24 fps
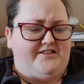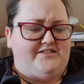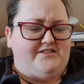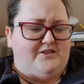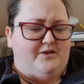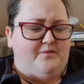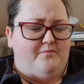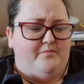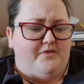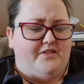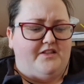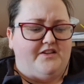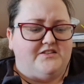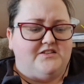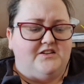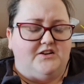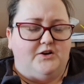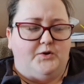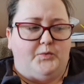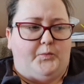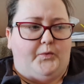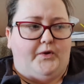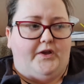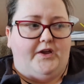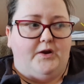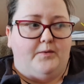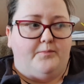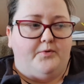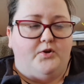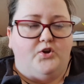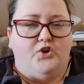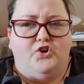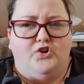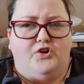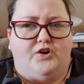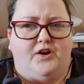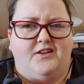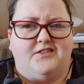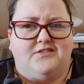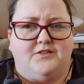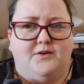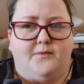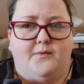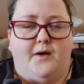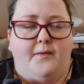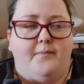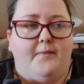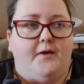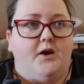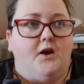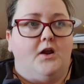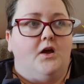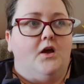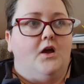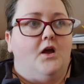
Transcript: them, but that sounded weird, but you guys know what I mean.